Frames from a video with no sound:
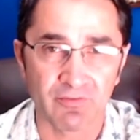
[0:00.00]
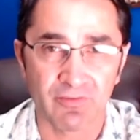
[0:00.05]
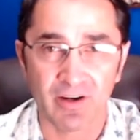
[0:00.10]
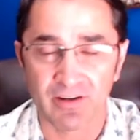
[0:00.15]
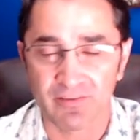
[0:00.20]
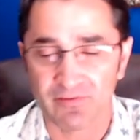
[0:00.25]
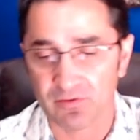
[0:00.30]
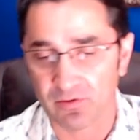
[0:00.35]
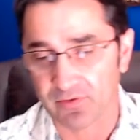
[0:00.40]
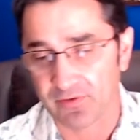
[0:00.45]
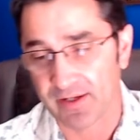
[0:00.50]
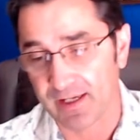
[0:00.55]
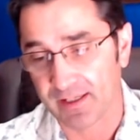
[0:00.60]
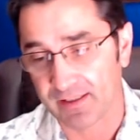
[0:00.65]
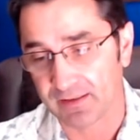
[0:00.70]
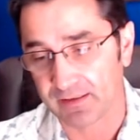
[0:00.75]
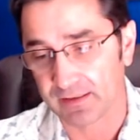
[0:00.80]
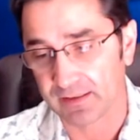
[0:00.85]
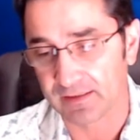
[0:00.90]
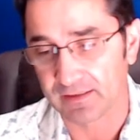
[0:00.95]
for
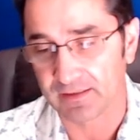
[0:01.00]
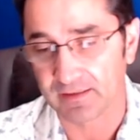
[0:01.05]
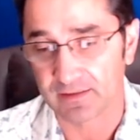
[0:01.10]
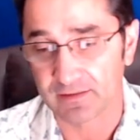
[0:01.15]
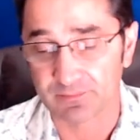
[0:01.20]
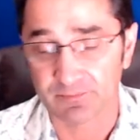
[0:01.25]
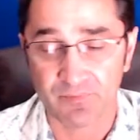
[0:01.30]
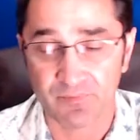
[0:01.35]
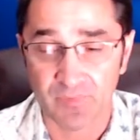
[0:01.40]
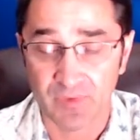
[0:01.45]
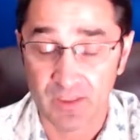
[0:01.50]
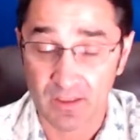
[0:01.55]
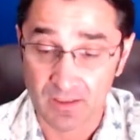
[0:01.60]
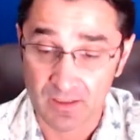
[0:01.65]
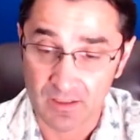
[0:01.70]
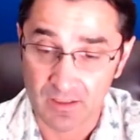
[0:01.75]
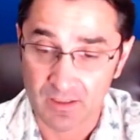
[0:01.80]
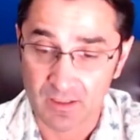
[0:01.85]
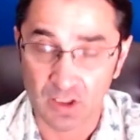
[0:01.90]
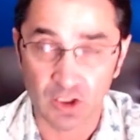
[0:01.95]
that uh,
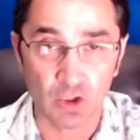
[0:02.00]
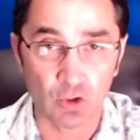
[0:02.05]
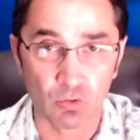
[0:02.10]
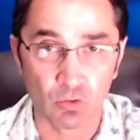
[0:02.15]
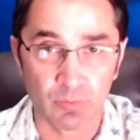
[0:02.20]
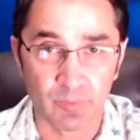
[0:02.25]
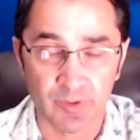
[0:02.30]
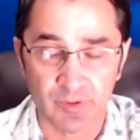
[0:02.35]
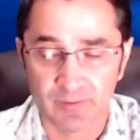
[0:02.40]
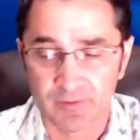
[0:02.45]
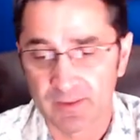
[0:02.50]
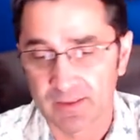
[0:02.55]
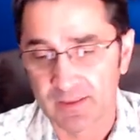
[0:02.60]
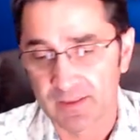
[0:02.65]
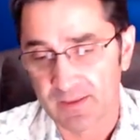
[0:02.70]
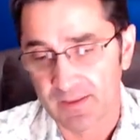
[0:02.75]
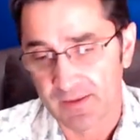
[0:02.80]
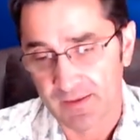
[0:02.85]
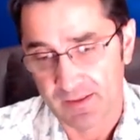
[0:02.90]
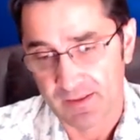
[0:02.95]
group.
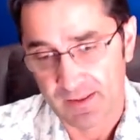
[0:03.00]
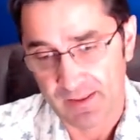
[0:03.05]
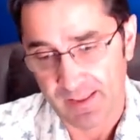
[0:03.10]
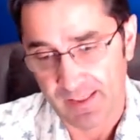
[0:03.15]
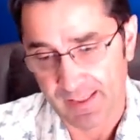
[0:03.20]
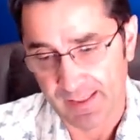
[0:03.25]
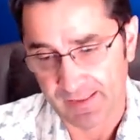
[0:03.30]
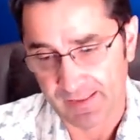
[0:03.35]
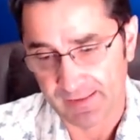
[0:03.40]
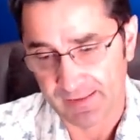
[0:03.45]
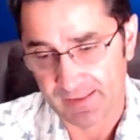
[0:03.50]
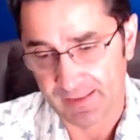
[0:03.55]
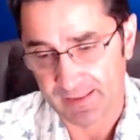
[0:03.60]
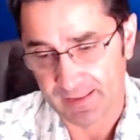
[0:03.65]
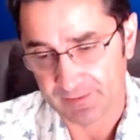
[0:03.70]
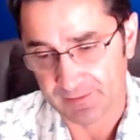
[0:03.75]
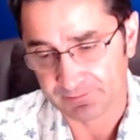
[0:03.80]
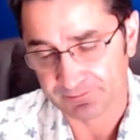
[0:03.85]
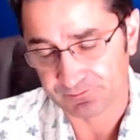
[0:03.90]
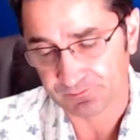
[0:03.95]
And
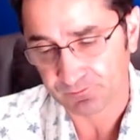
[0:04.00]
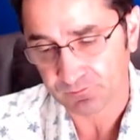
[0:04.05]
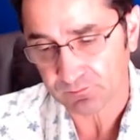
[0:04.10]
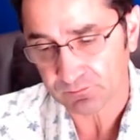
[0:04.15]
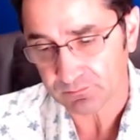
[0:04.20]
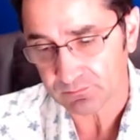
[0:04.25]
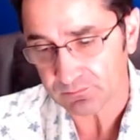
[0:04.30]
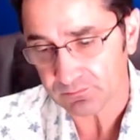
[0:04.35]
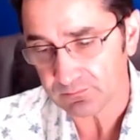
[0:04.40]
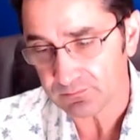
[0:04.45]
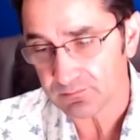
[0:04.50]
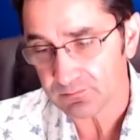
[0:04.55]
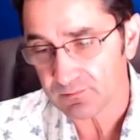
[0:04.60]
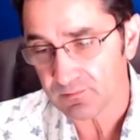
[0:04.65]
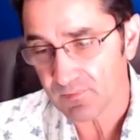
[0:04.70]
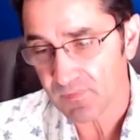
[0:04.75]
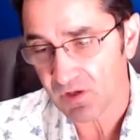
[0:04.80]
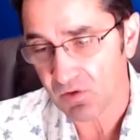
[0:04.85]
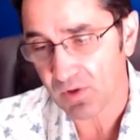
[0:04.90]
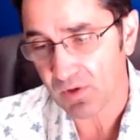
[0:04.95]
um,
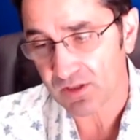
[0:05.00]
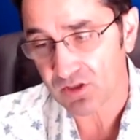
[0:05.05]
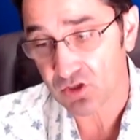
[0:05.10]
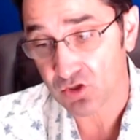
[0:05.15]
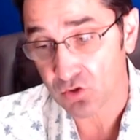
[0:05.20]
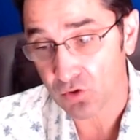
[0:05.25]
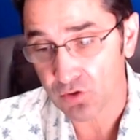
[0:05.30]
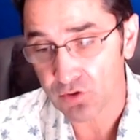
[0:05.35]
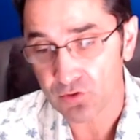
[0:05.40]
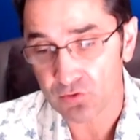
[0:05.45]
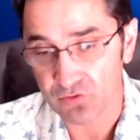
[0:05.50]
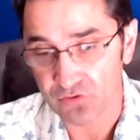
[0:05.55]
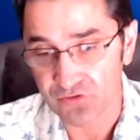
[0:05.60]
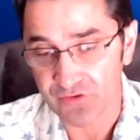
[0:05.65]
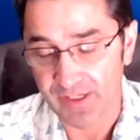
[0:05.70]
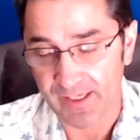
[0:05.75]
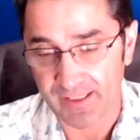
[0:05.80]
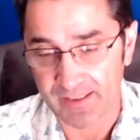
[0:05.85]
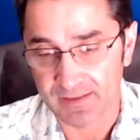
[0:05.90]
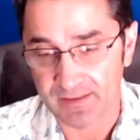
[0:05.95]
what Shoigu
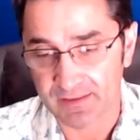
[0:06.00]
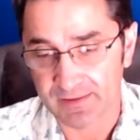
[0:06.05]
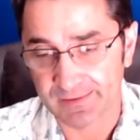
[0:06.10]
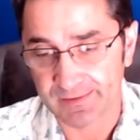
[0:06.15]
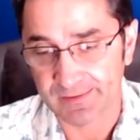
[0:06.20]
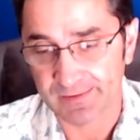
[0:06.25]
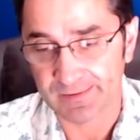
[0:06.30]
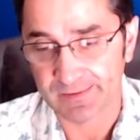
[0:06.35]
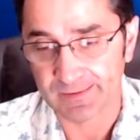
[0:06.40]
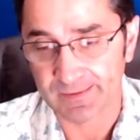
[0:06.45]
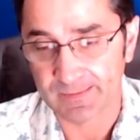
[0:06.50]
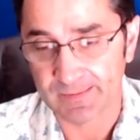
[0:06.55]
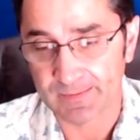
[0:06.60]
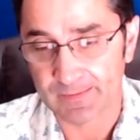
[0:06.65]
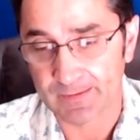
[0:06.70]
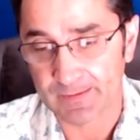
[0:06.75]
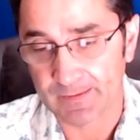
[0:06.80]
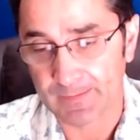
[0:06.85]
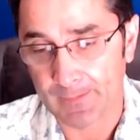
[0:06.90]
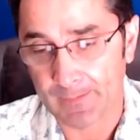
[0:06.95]
said,
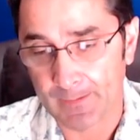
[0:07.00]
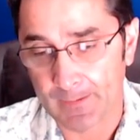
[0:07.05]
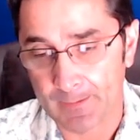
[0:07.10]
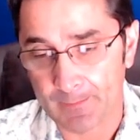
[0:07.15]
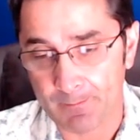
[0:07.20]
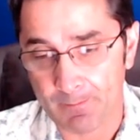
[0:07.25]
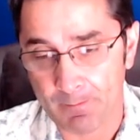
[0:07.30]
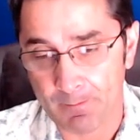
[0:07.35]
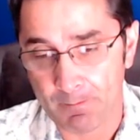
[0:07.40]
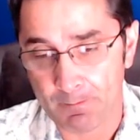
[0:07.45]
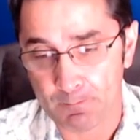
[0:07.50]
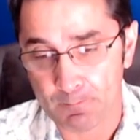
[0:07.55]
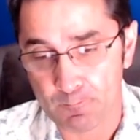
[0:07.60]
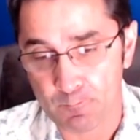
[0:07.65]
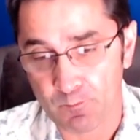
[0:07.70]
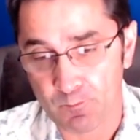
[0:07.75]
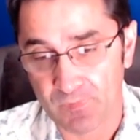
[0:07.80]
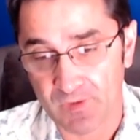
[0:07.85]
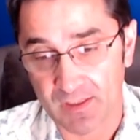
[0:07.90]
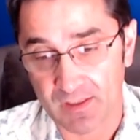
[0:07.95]
um,
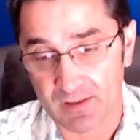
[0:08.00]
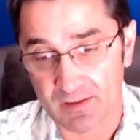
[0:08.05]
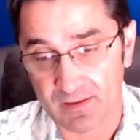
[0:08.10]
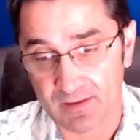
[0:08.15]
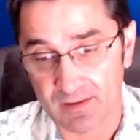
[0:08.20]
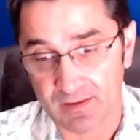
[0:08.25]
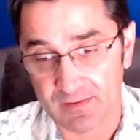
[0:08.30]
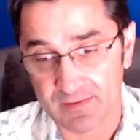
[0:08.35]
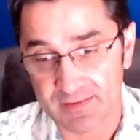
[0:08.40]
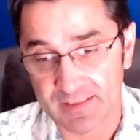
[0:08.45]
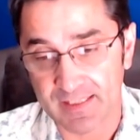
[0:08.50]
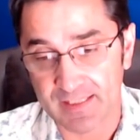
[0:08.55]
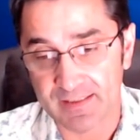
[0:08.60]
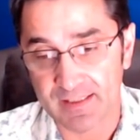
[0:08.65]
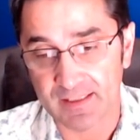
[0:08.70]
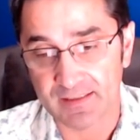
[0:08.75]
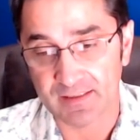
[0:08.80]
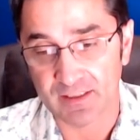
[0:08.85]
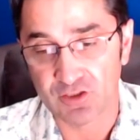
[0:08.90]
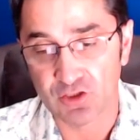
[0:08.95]
said
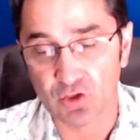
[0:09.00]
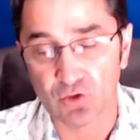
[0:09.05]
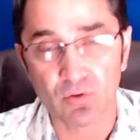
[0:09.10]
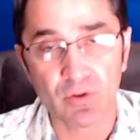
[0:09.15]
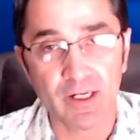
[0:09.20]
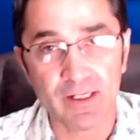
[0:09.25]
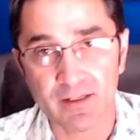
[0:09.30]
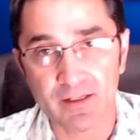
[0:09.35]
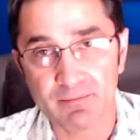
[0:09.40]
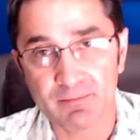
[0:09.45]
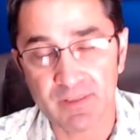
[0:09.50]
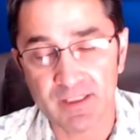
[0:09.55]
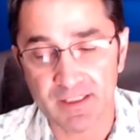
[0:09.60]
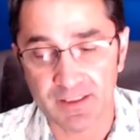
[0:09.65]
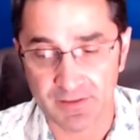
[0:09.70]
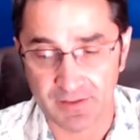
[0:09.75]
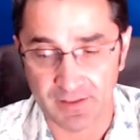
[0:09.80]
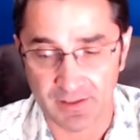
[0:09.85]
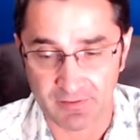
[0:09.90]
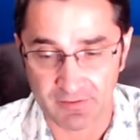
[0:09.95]
that the Ukrainian
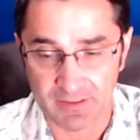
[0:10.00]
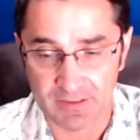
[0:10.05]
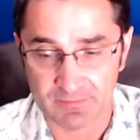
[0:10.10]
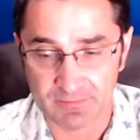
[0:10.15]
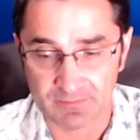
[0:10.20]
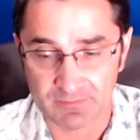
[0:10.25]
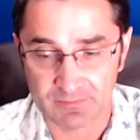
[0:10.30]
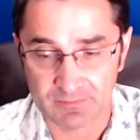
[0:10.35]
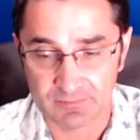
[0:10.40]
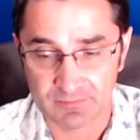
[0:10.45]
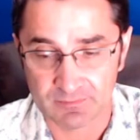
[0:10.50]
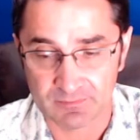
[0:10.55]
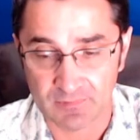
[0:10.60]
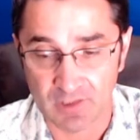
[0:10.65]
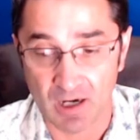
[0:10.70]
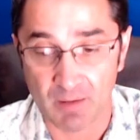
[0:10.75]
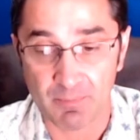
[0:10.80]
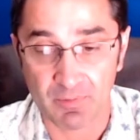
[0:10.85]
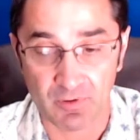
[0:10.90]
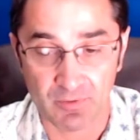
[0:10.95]
military
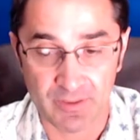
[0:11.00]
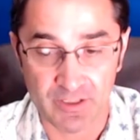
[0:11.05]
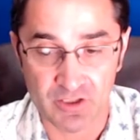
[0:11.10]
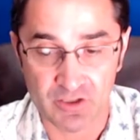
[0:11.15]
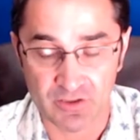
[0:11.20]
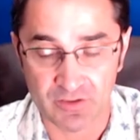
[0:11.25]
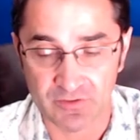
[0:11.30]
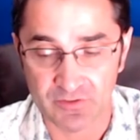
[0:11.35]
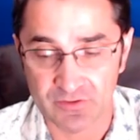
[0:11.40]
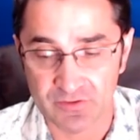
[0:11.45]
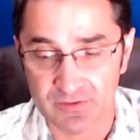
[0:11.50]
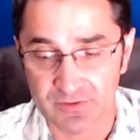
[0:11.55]
operations,